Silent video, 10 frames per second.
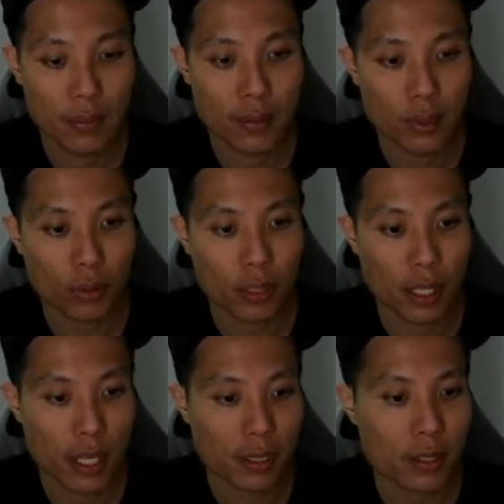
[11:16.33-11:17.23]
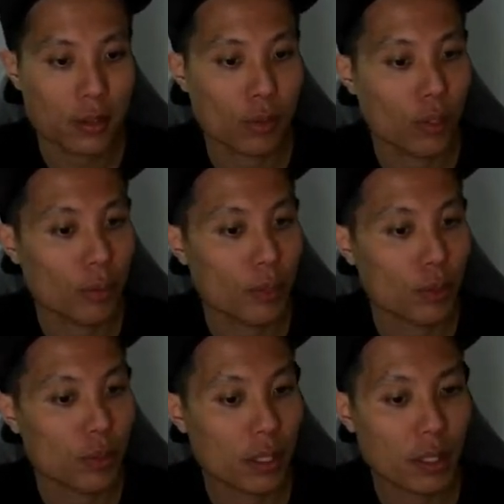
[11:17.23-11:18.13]
So the next we'll be
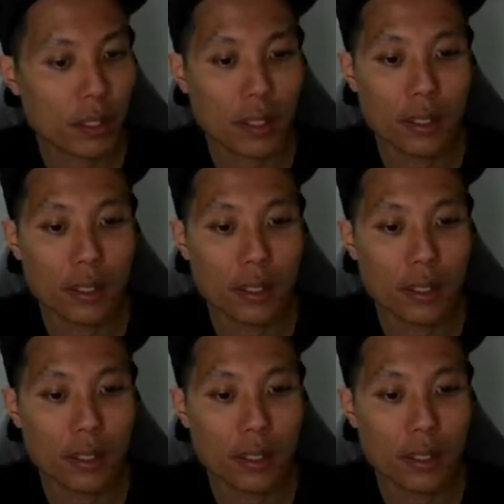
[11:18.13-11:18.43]
using